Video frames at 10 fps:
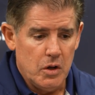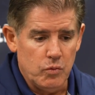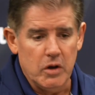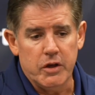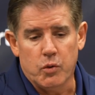
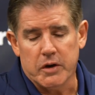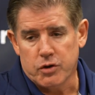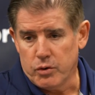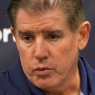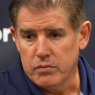really quick
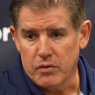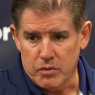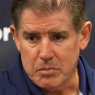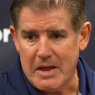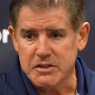turnover
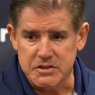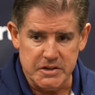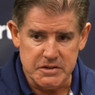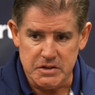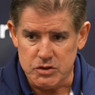from last
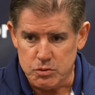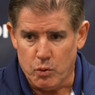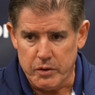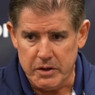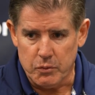night to this
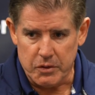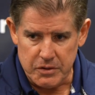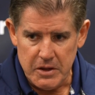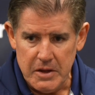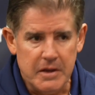morning with
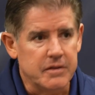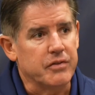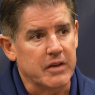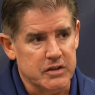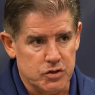the
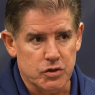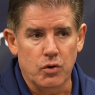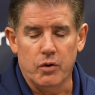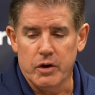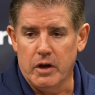things that are
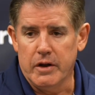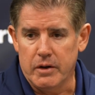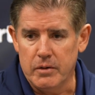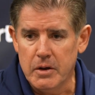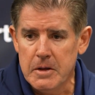going on,
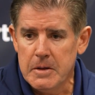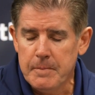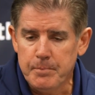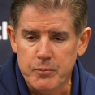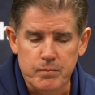and
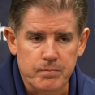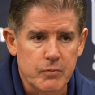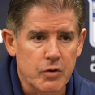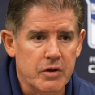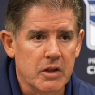
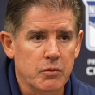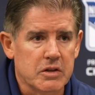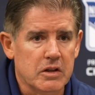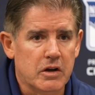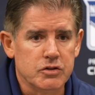you're dealing with
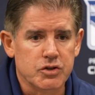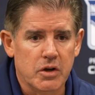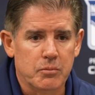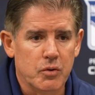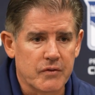a larger
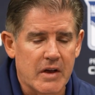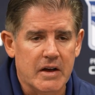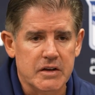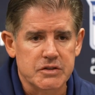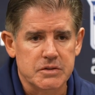number of
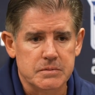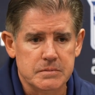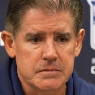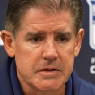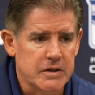guys
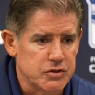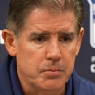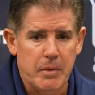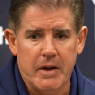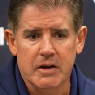and guys that are
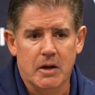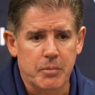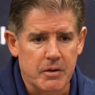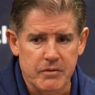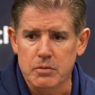banged up
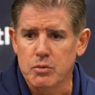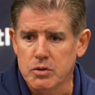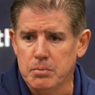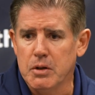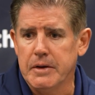and available
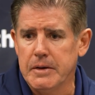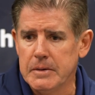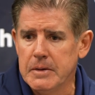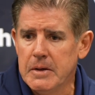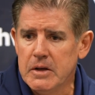to play, and
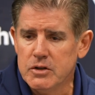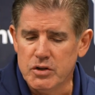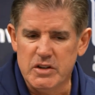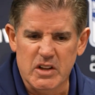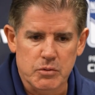so
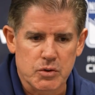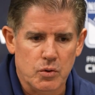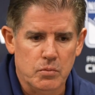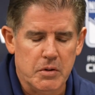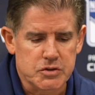you're dealing with a
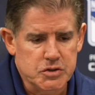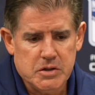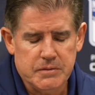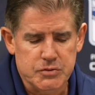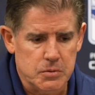whole bunch of
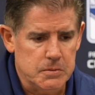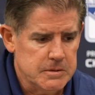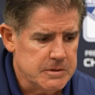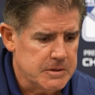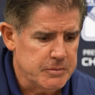stuff. So
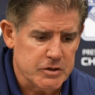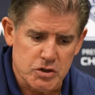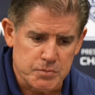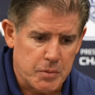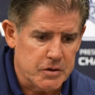that's
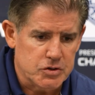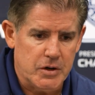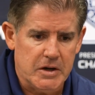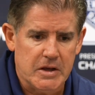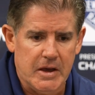just part of
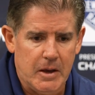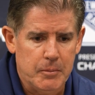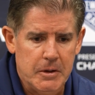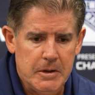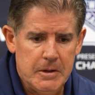training
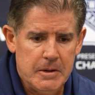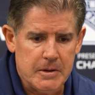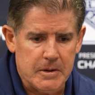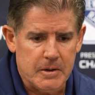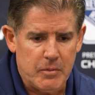camp.
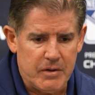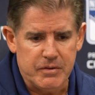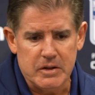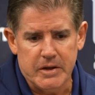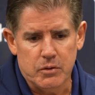I
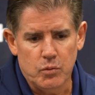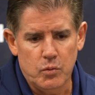feel like